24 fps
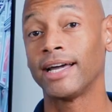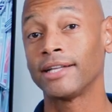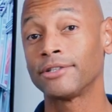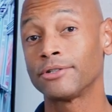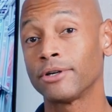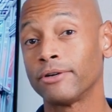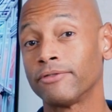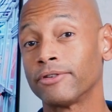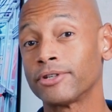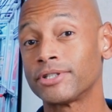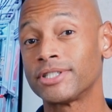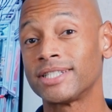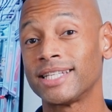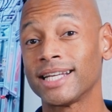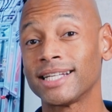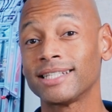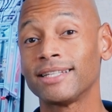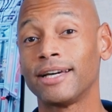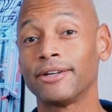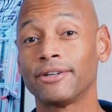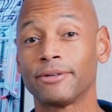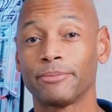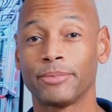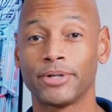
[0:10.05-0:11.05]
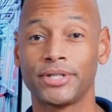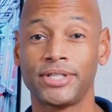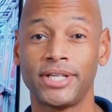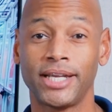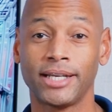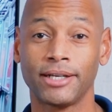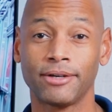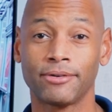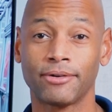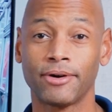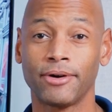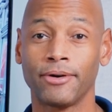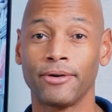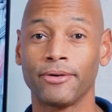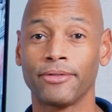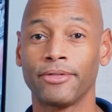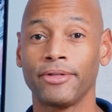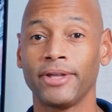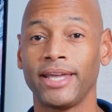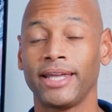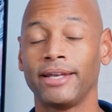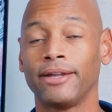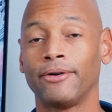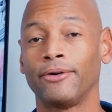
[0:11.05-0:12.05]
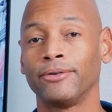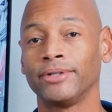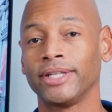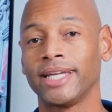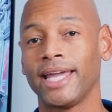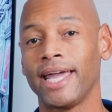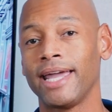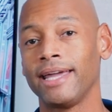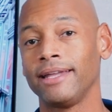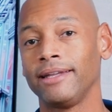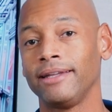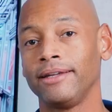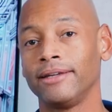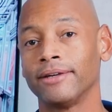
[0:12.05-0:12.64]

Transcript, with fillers: That's over six hundred percent growth in only eight